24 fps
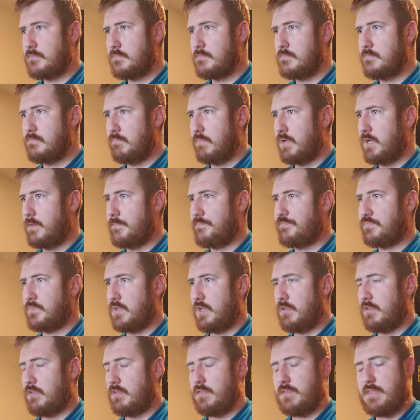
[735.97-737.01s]
But
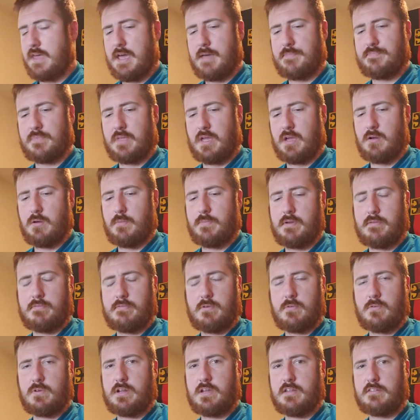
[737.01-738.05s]
other than that, I hope
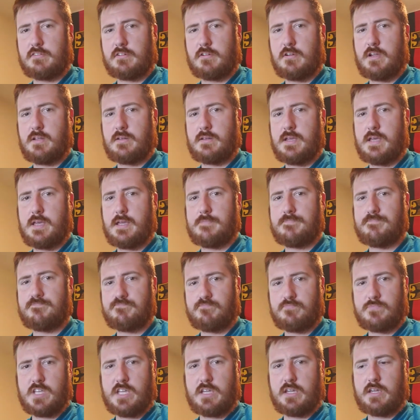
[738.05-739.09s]
everyone has a great day.
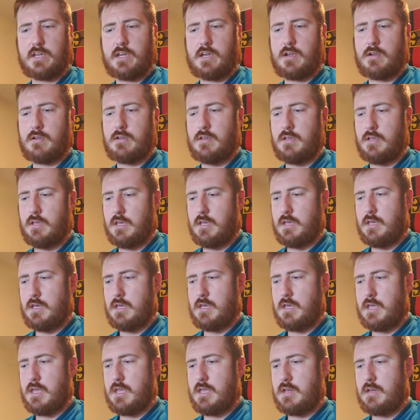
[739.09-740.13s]
Take care.
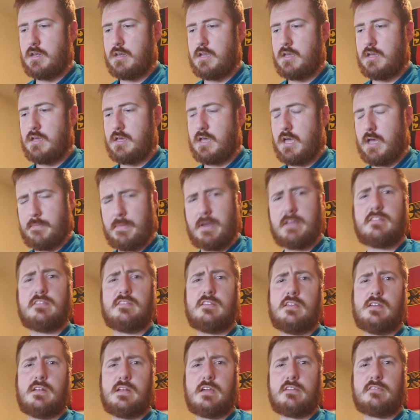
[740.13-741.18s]
And I might see
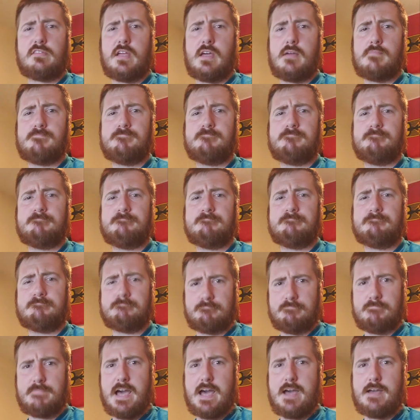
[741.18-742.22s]
you next time.
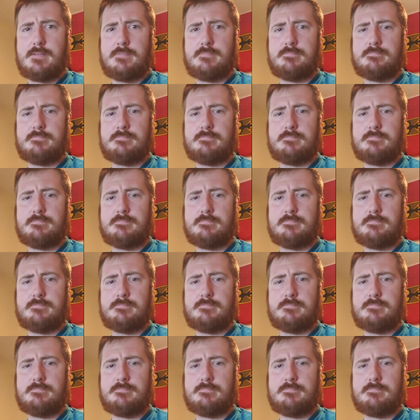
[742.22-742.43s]
Bye.